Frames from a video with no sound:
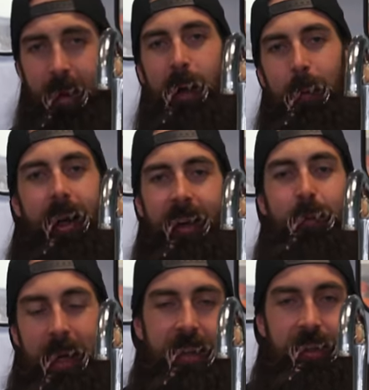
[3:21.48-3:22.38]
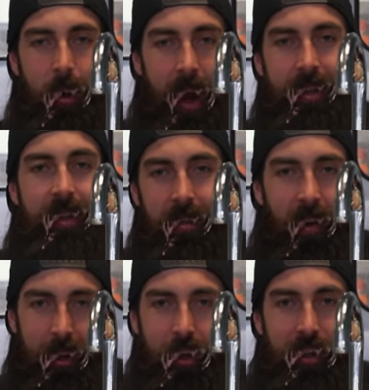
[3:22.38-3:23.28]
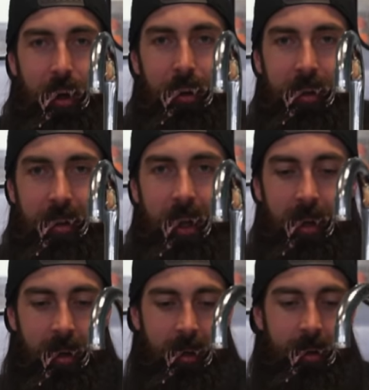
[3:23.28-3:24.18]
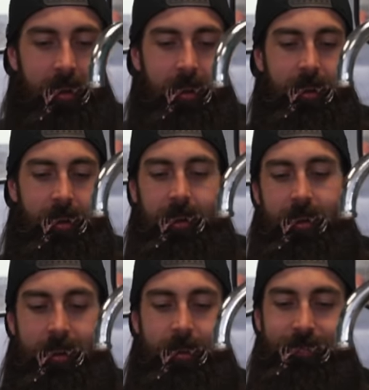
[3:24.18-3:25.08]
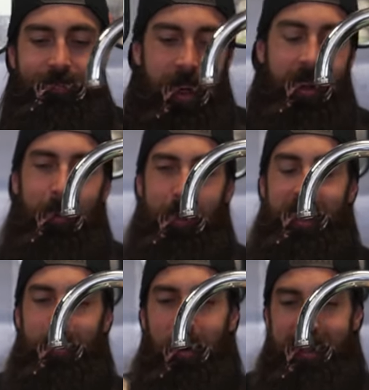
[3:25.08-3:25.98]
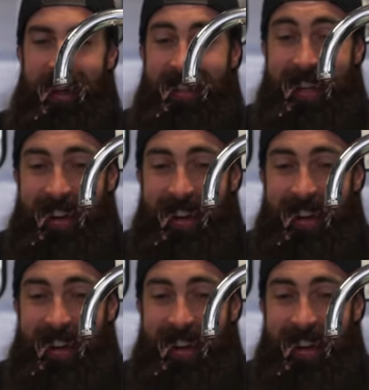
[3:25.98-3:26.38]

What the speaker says: It might give me easier access if I actually turn the thing. Yeah, that makes more sense.